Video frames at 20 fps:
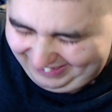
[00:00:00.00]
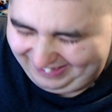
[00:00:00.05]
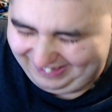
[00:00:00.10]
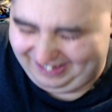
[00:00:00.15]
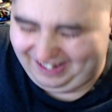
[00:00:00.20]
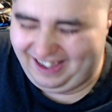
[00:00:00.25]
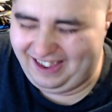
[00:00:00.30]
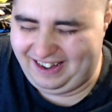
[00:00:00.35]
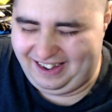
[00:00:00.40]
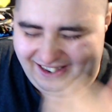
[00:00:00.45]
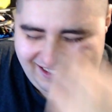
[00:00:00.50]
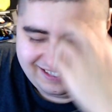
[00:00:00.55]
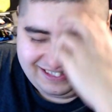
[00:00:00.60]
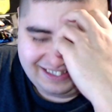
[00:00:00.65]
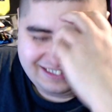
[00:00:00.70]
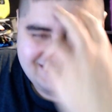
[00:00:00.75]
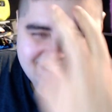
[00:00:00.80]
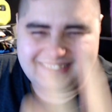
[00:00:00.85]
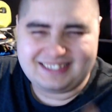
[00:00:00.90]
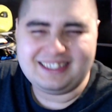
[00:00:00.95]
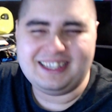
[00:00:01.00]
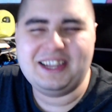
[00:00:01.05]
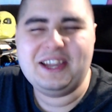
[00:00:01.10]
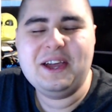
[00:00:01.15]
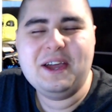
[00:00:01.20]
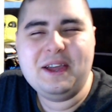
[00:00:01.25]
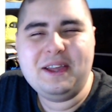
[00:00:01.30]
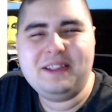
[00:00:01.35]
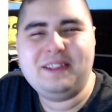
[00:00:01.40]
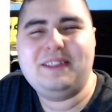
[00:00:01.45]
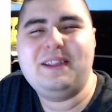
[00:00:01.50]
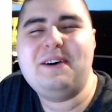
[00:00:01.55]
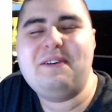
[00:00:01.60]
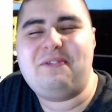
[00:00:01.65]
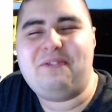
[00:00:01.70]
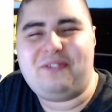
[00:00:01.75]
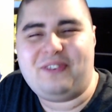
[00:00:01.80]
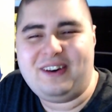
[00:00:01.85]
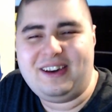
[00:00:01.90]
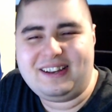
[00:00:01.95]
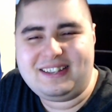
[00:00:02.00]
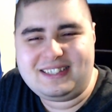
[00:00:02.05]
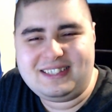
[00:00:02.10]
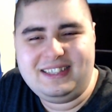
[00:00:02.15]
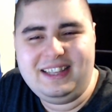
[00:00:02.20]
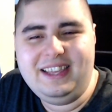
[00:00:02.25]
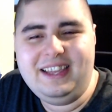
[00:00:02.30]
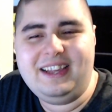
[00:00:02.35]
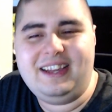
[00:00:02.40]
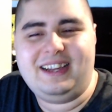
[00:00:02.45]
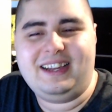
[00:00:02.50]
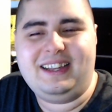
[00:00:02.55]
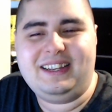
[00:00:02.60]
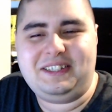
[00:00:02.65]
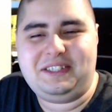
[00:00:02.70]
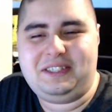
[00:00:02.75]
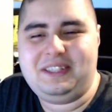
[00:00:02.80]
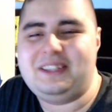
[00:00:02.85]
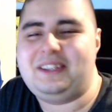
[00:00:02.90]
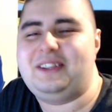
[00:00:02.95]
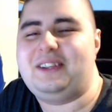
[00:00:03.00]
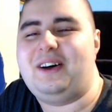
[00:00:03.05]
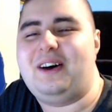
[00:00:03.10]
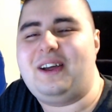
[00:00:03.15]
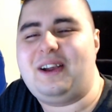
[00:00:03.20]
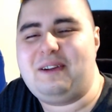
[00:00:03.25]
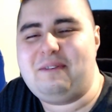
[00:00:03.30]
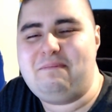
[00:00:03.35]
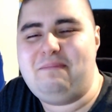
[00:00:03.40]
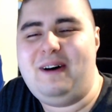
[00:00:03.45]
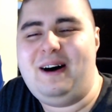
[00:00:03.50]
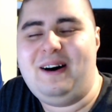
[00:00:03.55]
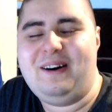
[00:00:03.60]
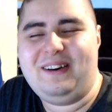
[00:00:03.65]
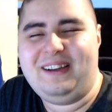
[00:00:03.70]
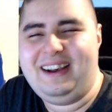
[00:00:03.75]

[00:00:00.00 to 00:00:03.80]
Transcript: I like that's the first thing she thought about.